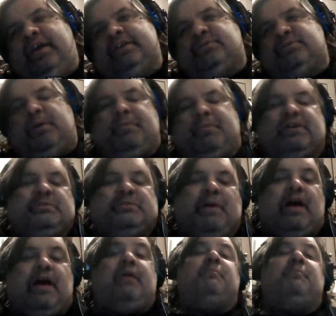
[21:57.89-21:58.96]
is where
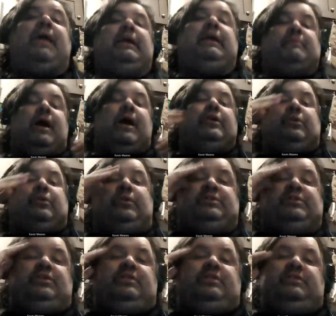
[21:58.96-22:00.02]
many modern
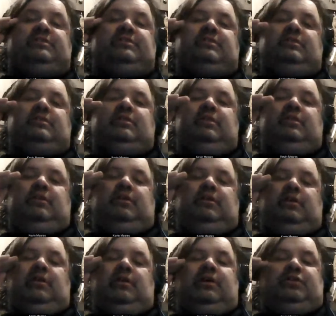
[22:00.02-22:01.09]
Christians
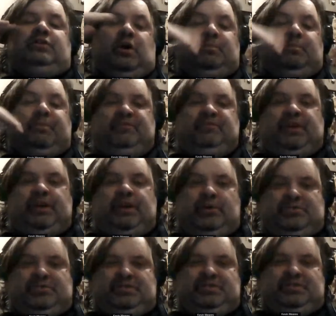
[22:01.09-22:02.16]
don't believe in
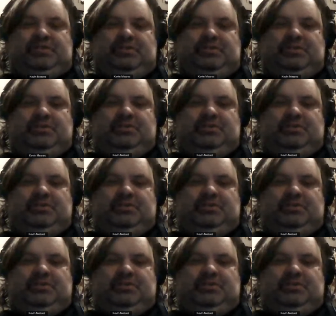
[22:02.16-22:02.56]
ghosts.